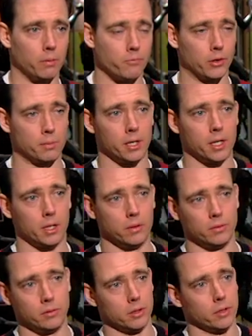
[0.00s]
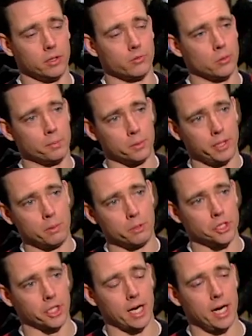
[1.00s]
from a team in
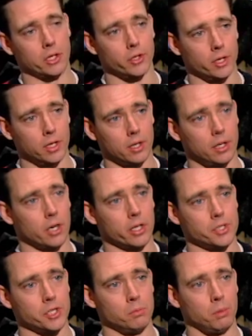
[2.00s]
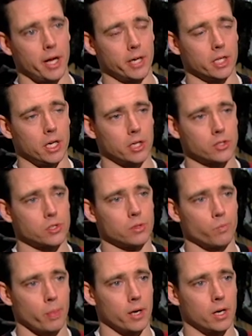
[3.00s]
Chicago, the RAC Blackhawks.
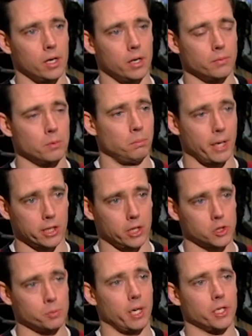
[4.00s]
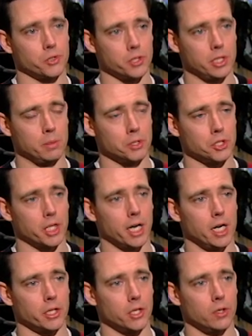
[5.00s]
The Blackhawks sponsor a team in
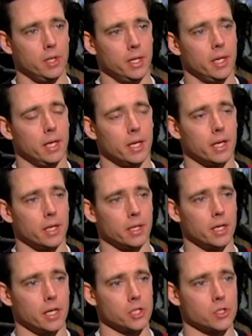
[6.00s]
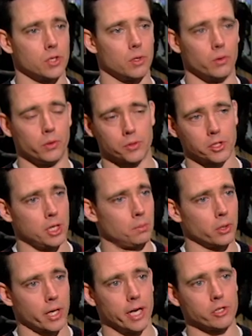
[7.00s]
Chicago. And so there was a
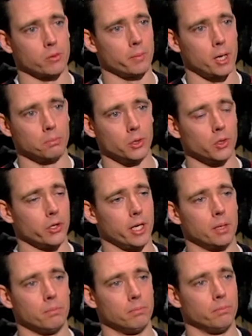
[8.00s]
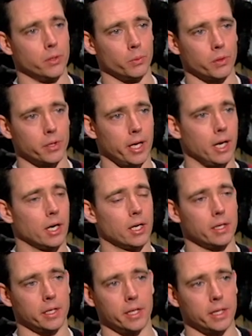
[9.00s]
couple guys from that program that were
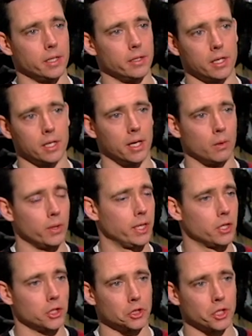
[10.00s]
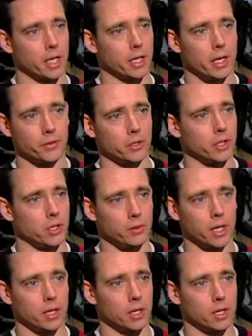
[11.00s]
there, and I went down and tried it out, and they're like, you
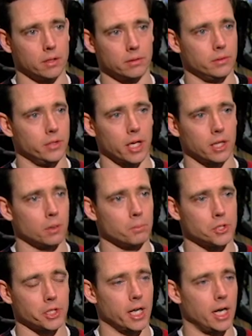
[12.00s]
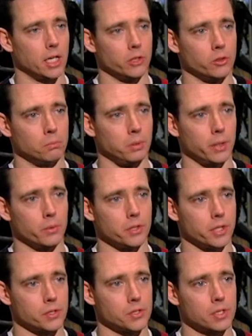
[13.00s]
gotta come to Chicago and play with
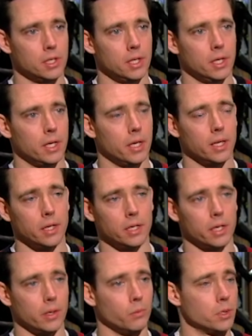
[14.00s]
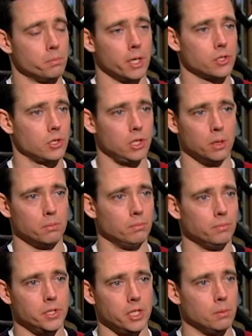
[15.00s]
us. And they were the best club
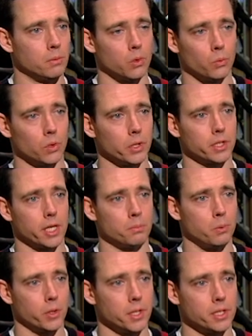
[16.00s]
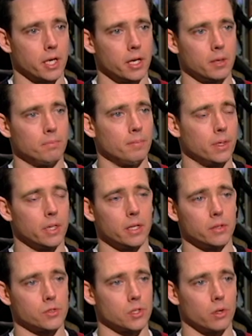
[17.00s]
team in the world at that point in time.
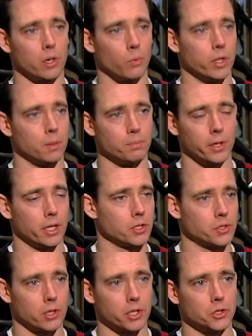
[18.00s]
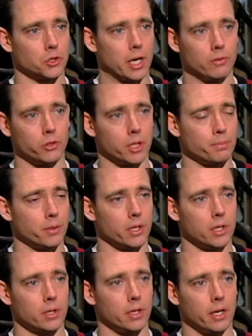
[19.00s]
And so I went up there, started traveling up
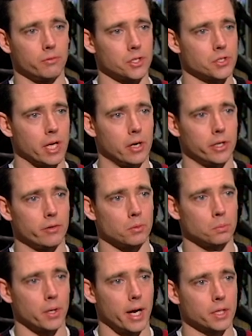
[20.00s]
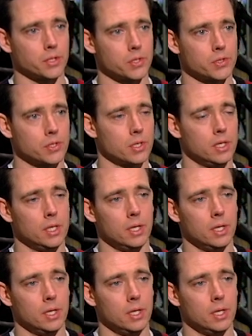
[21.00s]
there every Saturday for practice.